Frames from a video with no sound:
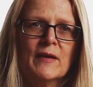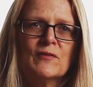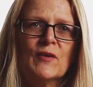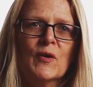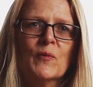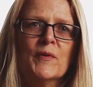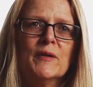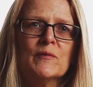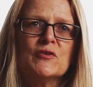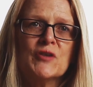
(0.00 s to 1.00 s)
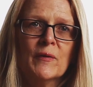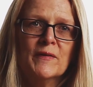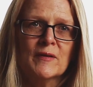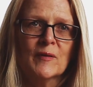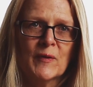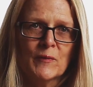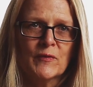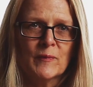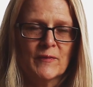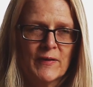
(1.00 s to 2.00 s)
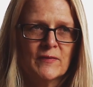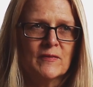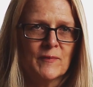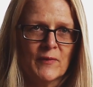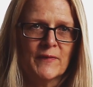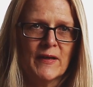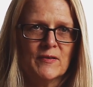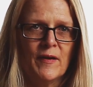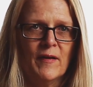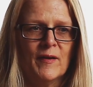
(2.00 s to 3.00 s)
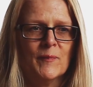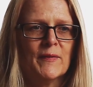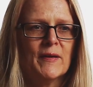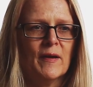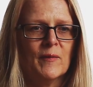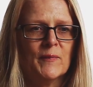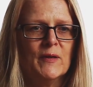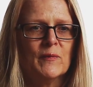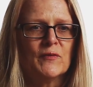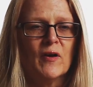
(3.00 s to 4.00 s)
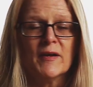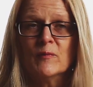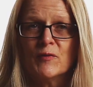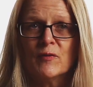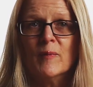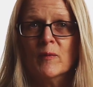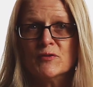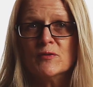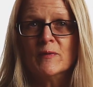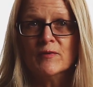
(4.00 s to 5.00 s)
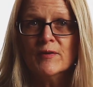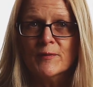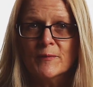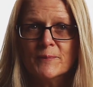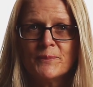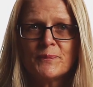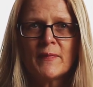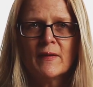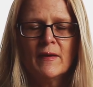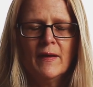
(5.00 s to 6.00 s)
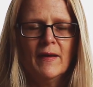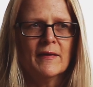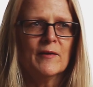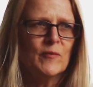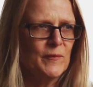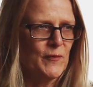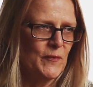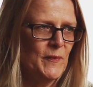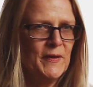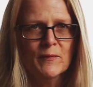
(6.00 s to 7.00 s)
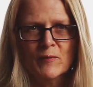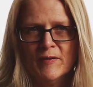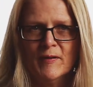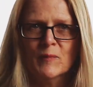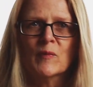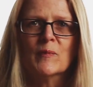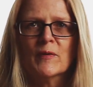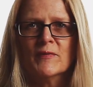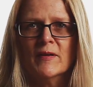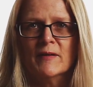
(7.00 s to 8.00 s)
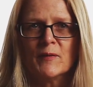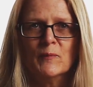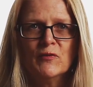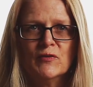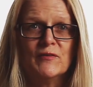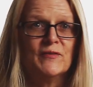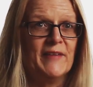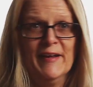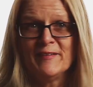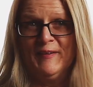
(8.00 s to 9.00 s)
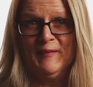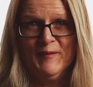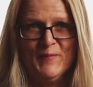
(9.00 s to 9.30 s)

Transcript: So when he was showing them at Rosamund Felsen around that time, um, he was talking with her about what should we do. And I don't remember if it was me or it was him, but we both thought like we should dance in